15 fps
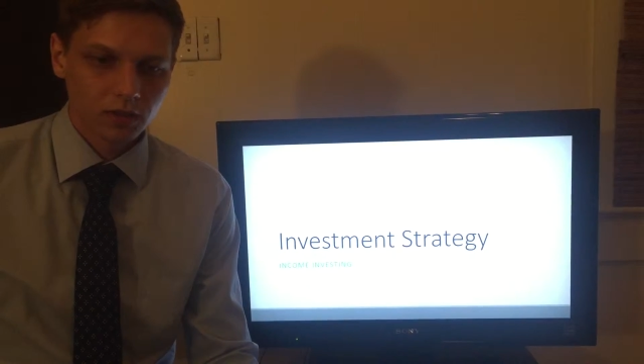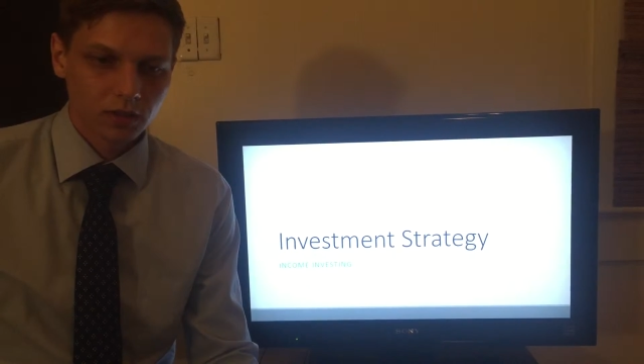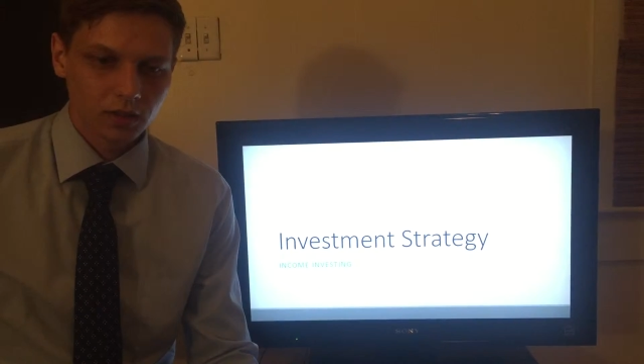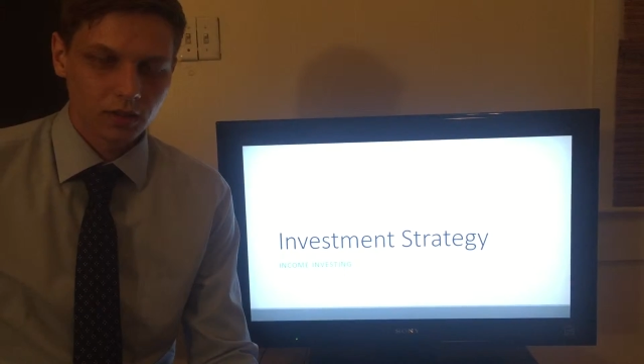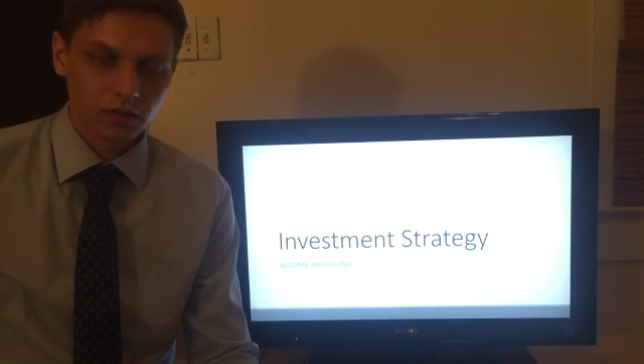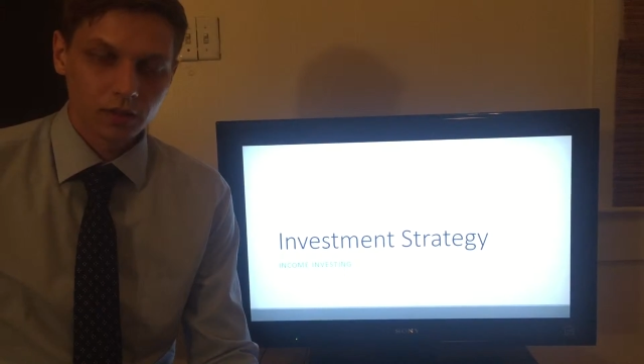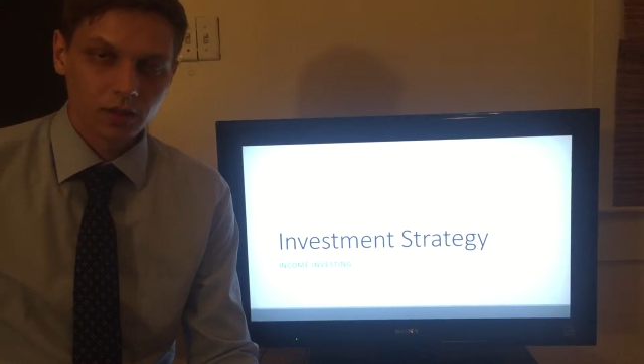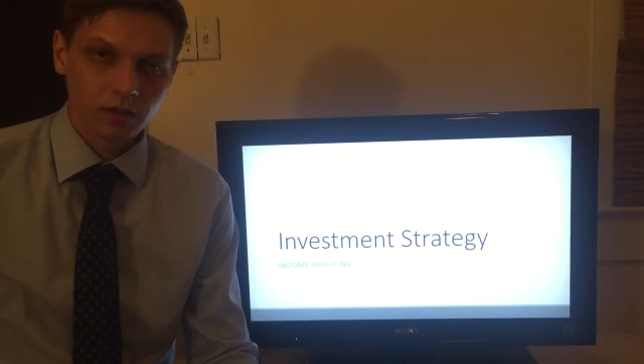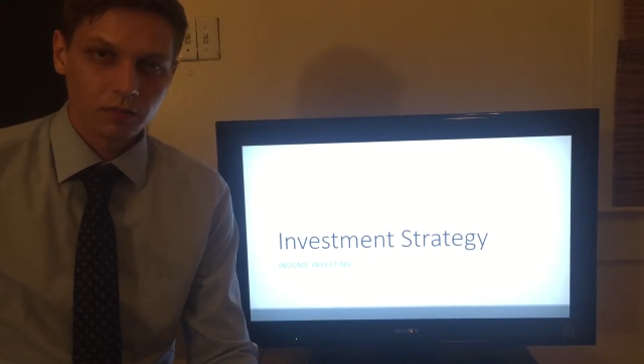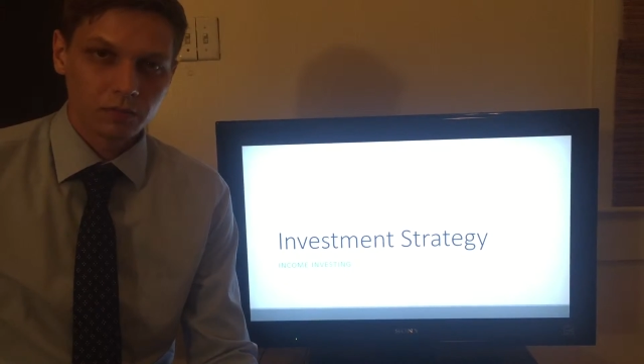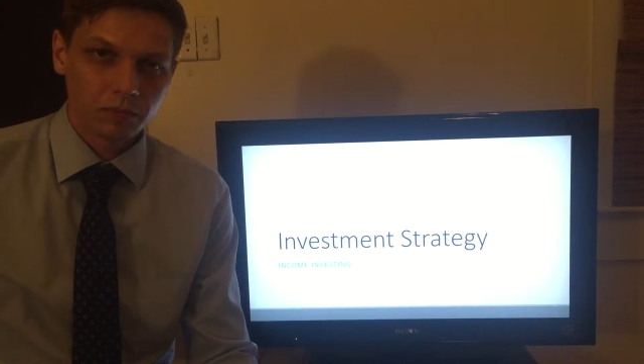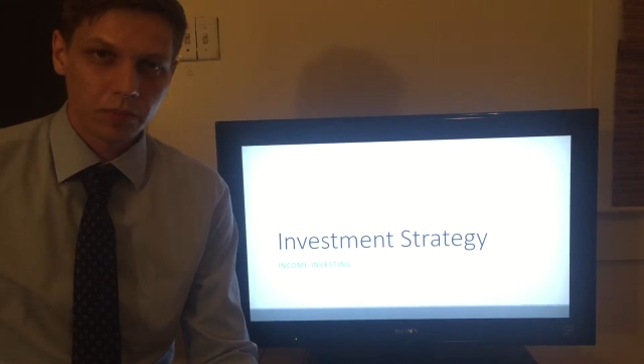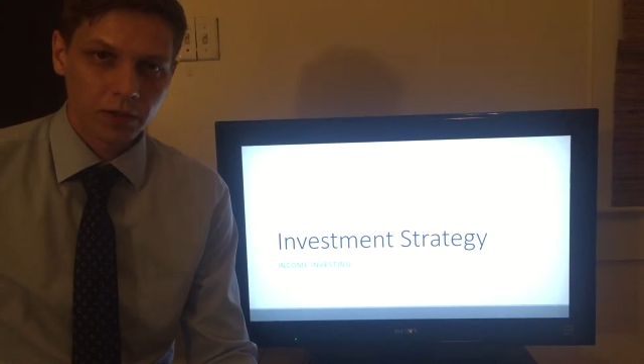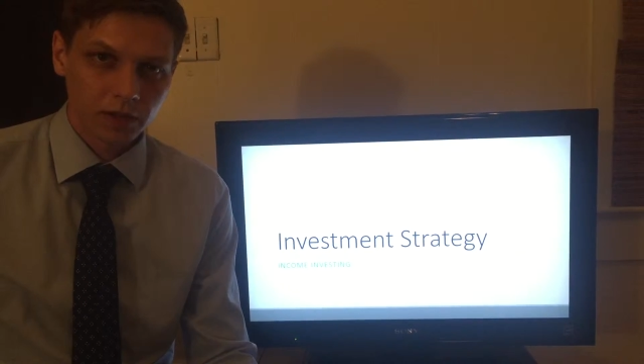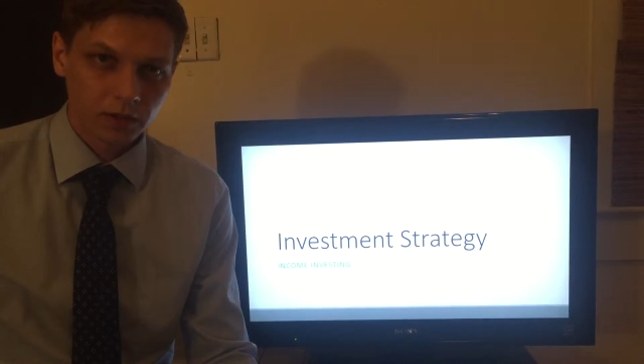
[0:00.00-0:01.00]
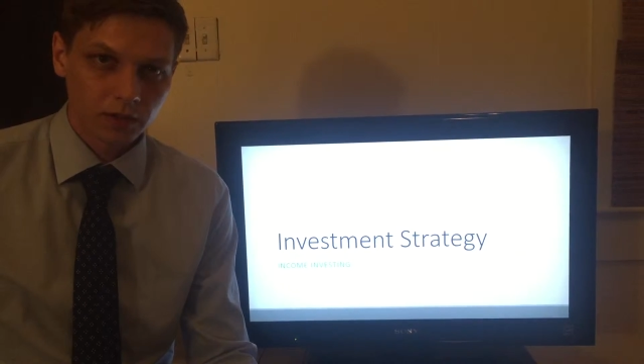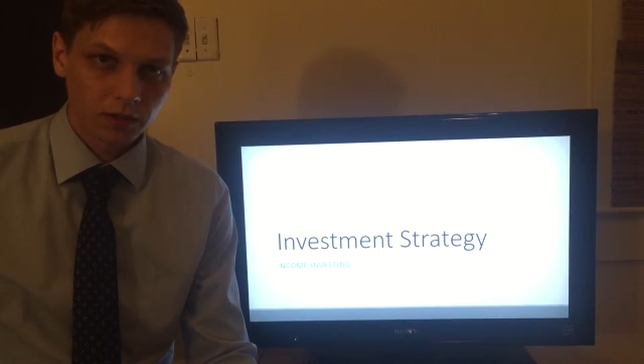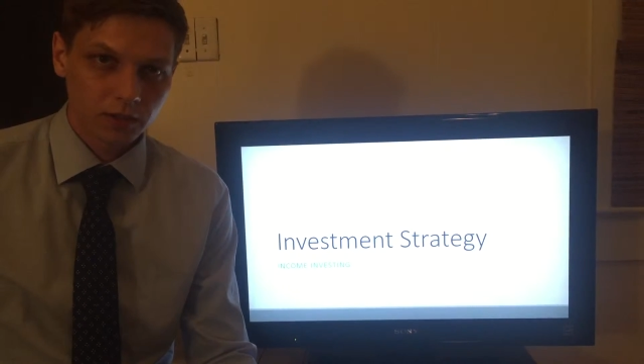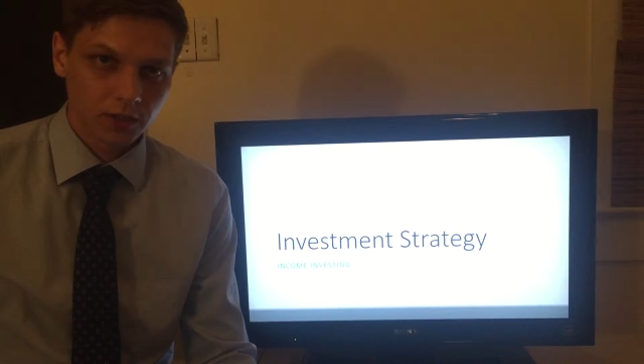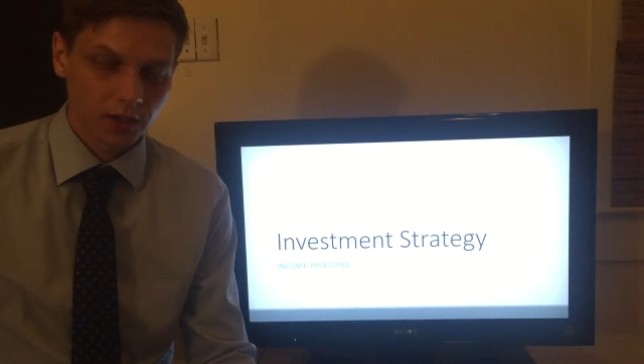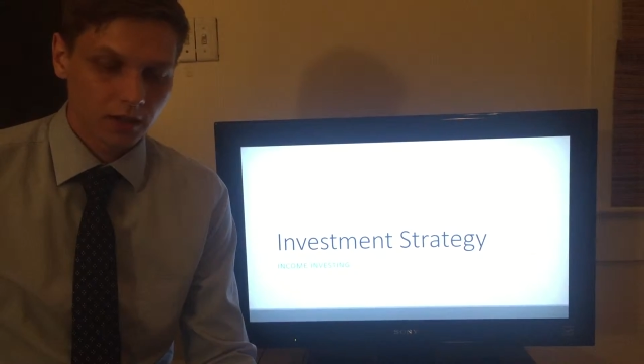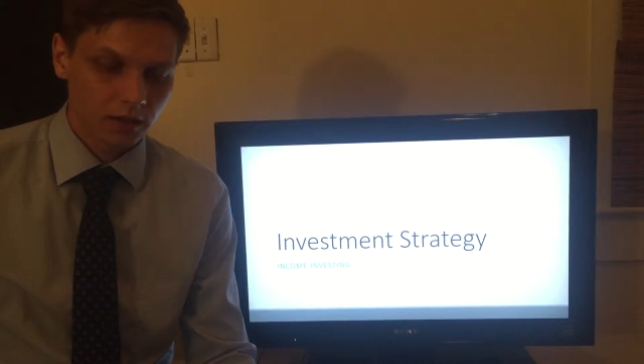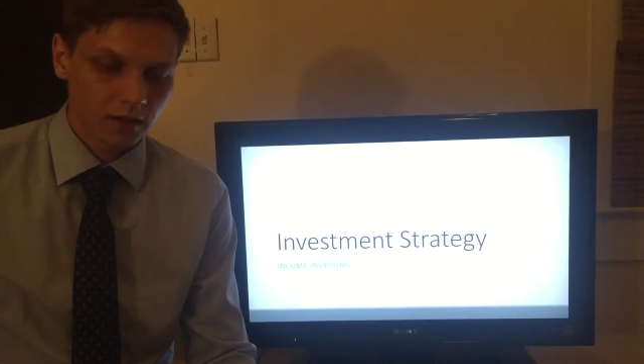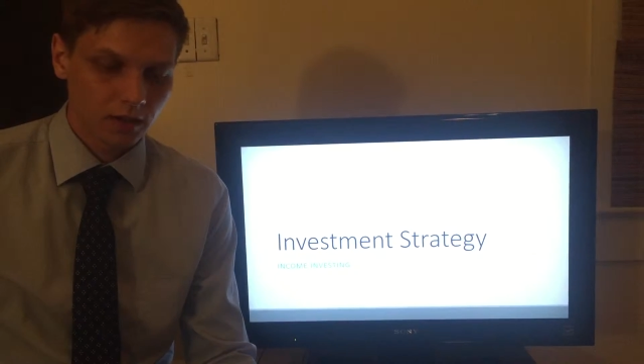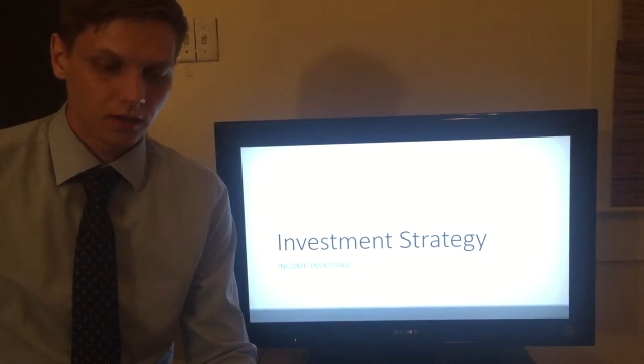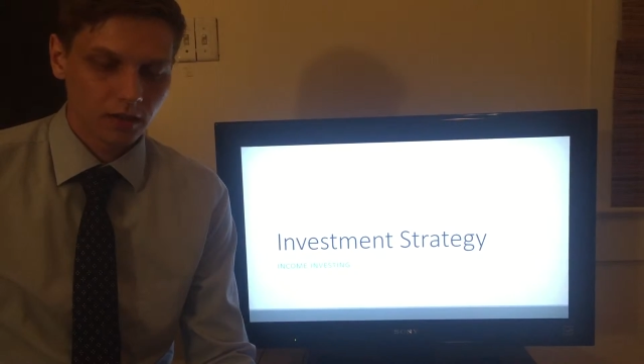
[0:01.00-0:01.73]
dividend per share